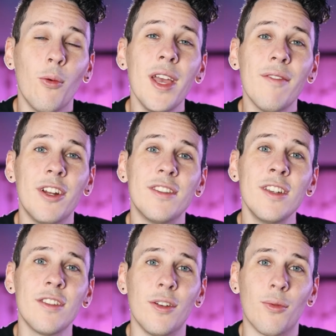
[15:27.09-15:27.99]
we have an
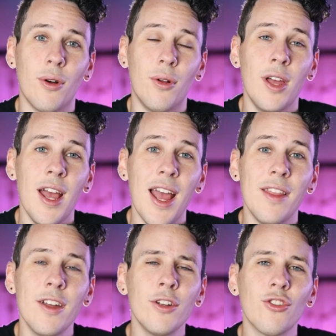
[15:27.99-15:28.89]
assistant role,
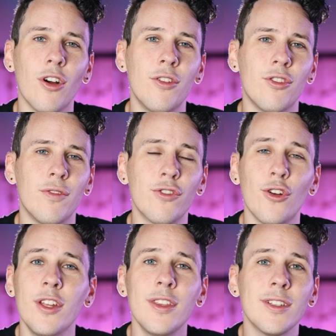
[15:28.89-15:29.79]
and they're in charge of
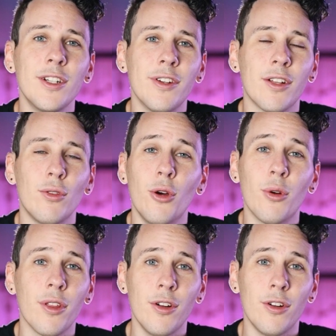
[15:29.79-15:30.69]
turning the lyric
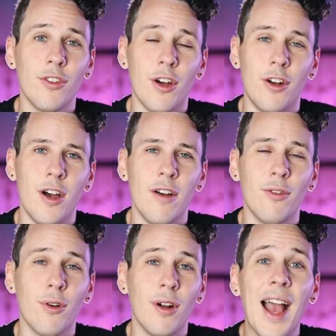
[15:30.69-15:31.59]
lower thirds on and off,
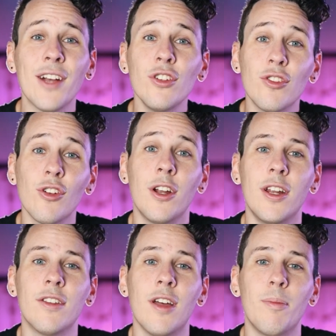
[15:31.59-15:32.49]
or actually
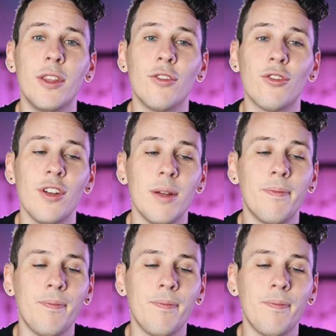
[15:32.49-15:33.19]
starting and stopping the stream.